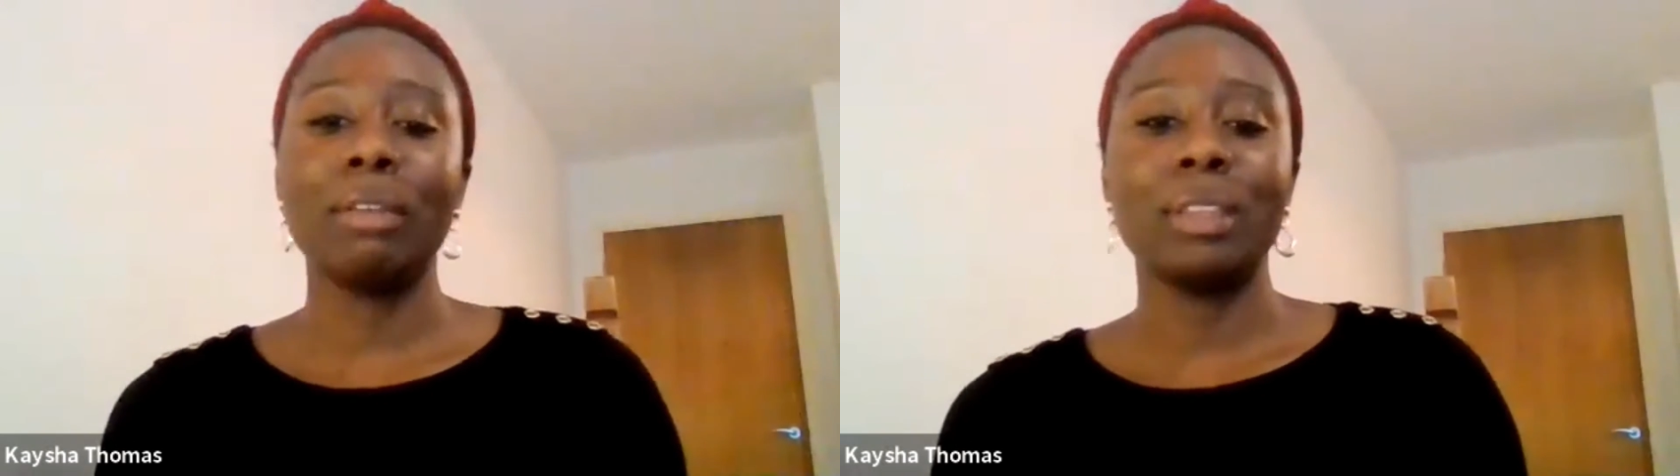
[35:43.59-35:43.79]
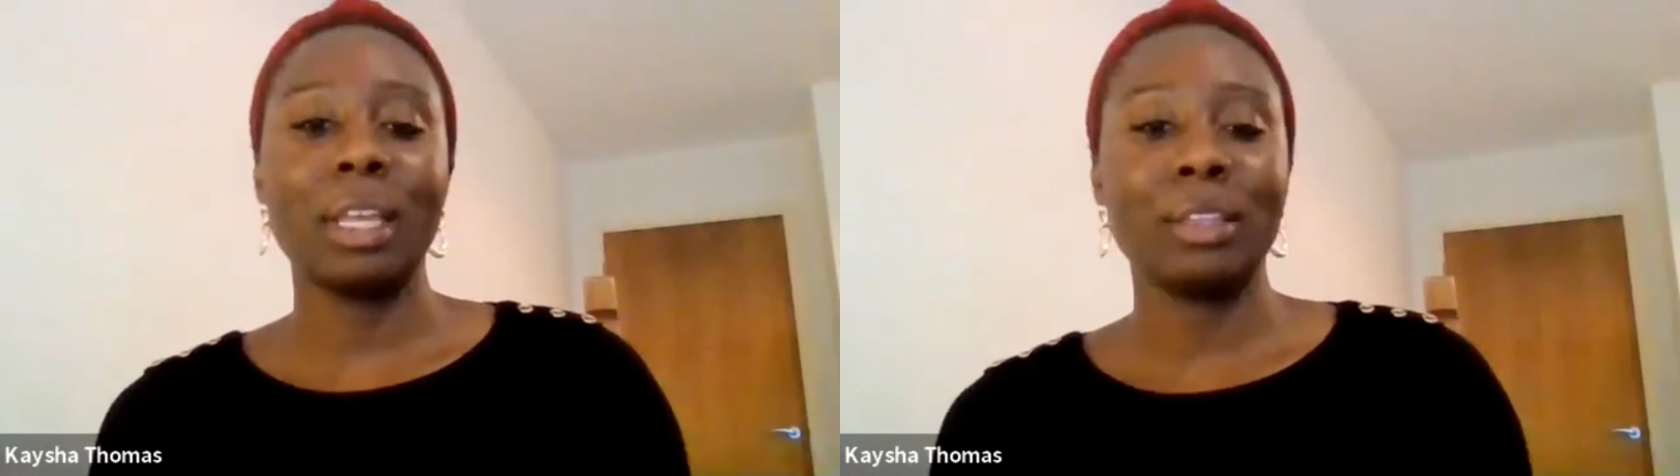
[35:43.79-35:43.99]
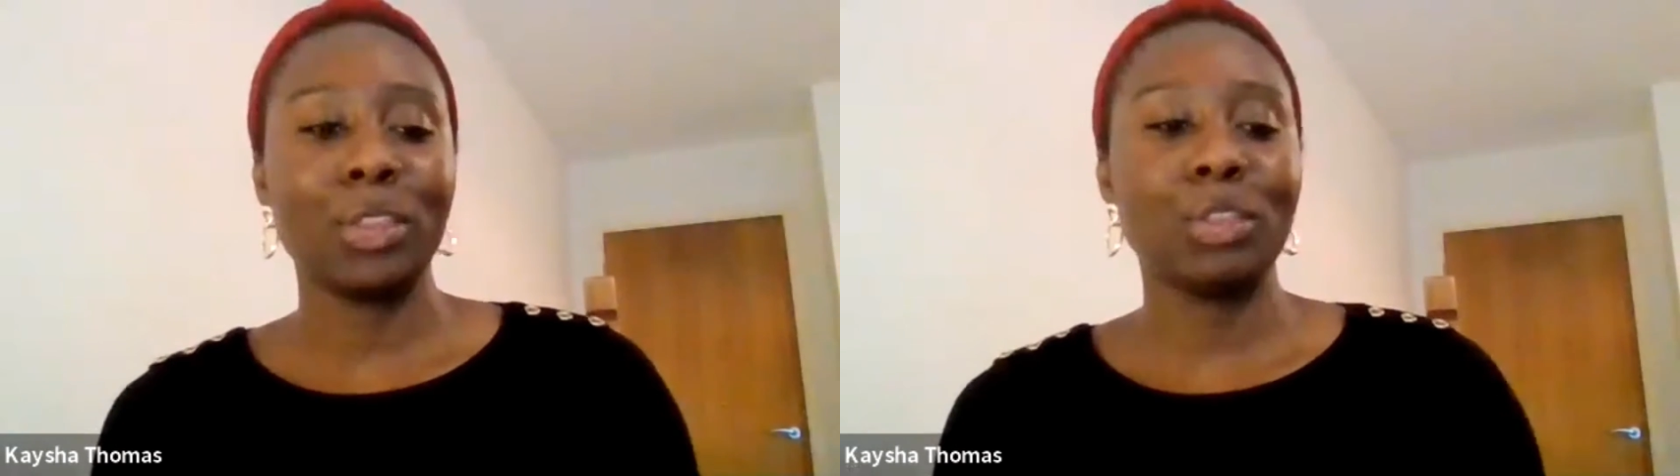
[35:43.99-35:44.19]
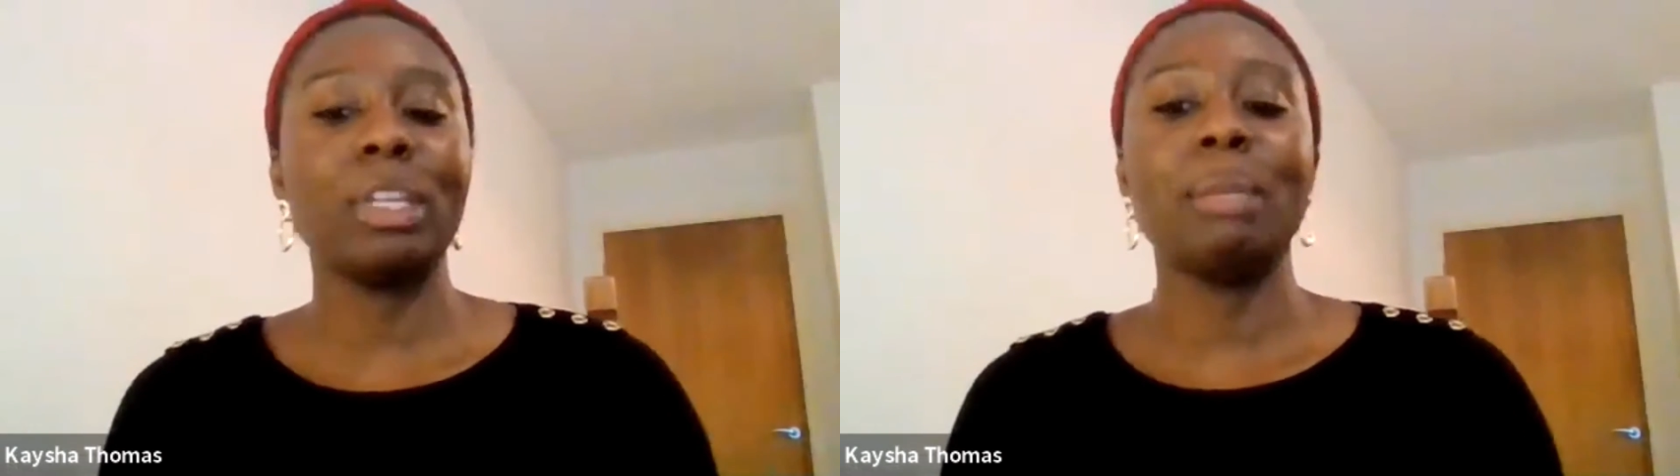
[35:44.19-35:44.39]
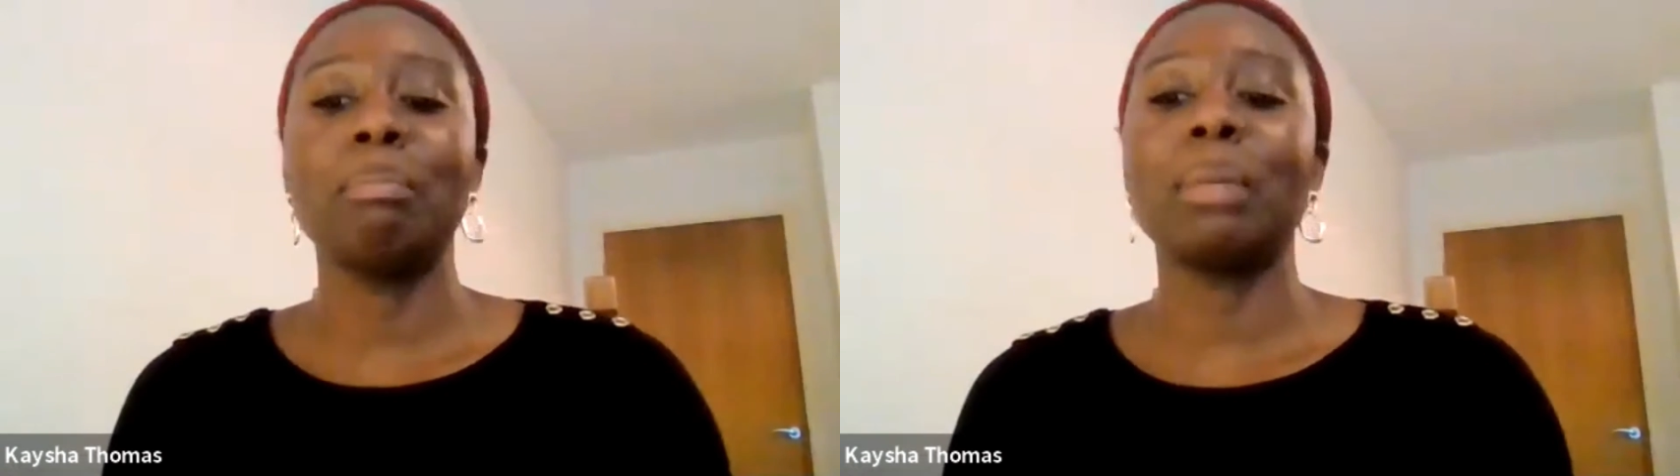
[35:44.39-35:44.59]
and
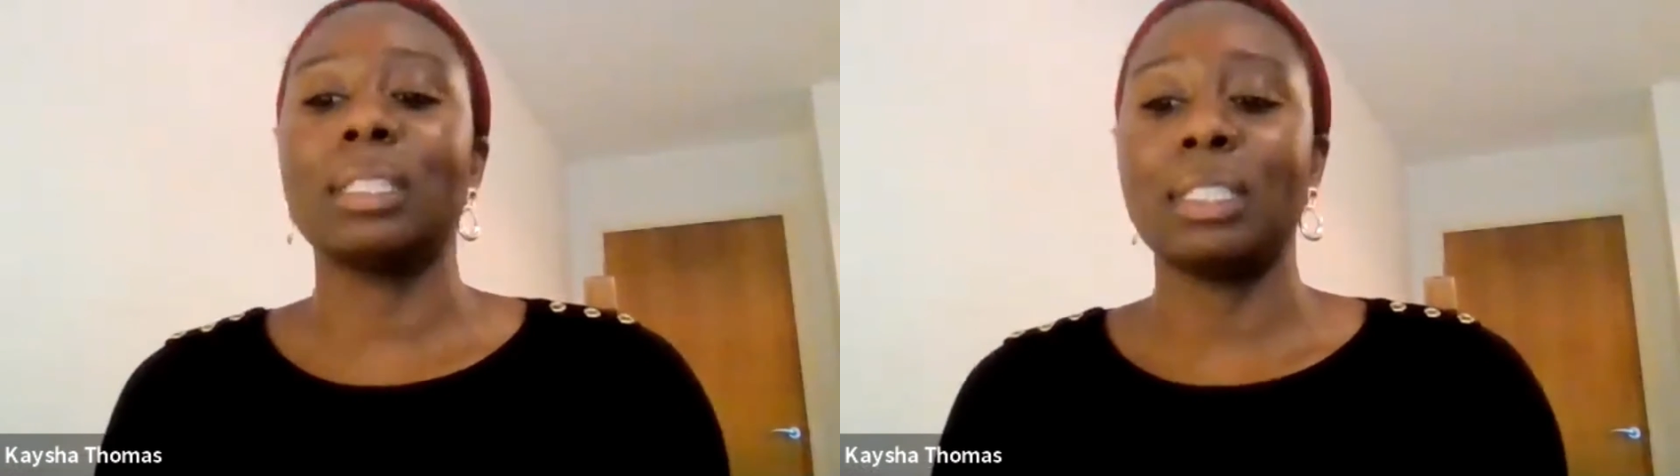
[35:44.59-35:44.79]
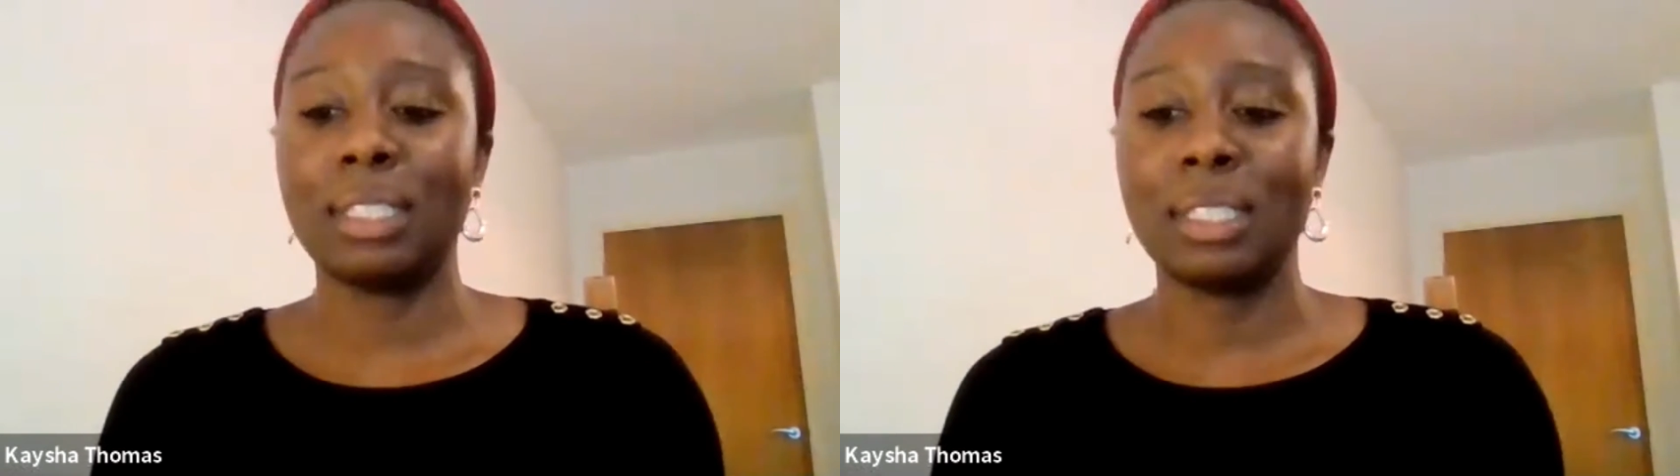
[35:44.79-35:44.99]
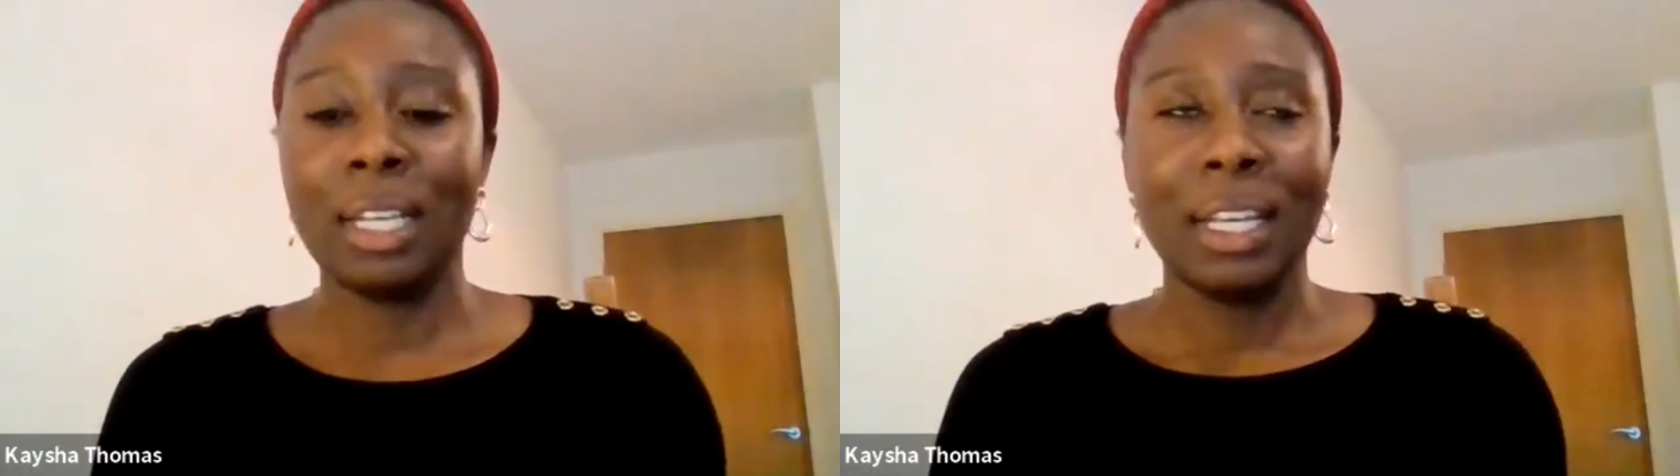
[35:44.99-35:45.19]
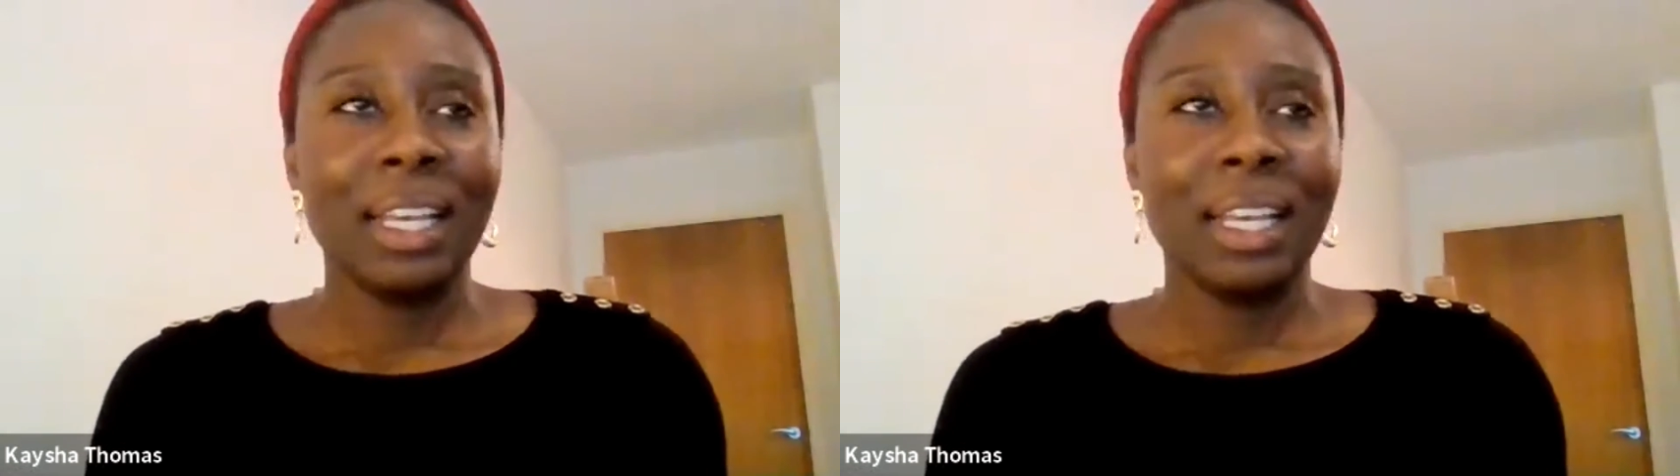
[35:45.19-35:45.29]
3 months